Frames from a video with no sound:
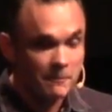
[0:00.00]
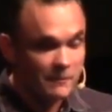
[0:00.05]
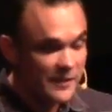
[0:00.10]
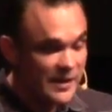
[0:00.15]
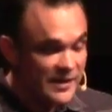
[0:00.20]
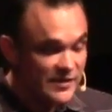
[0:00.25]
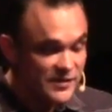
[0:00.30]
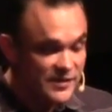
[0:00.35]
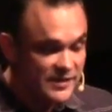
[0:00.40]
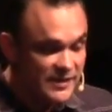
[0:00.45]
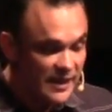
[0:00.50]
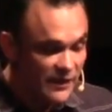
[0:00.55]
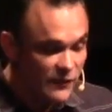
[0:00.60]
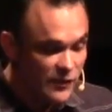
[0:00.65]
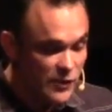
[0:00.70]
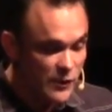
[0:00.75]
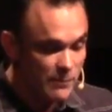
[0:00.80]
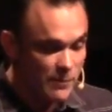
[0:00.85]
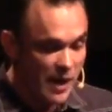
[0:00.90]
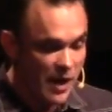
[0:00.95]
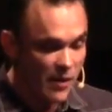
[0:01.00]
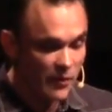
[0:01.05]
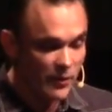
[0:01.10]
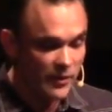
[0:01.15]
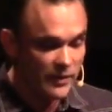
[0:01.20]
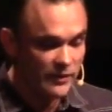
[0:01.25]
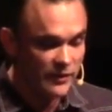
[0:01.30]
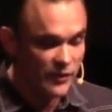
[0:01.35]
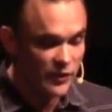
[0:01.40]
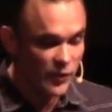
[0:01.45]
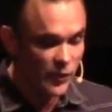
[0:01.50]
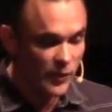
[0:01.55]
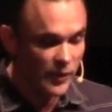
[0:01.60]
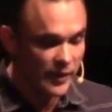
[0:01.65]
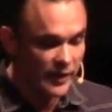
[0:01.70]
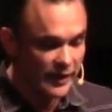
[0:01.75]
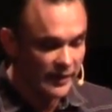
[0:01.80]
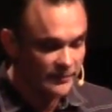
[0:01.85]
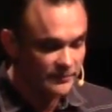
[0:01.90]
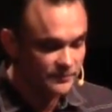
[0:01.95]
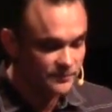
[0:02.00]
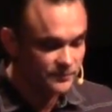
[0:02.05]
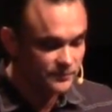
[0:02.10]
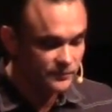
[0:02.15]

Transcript: He has given you power and authority.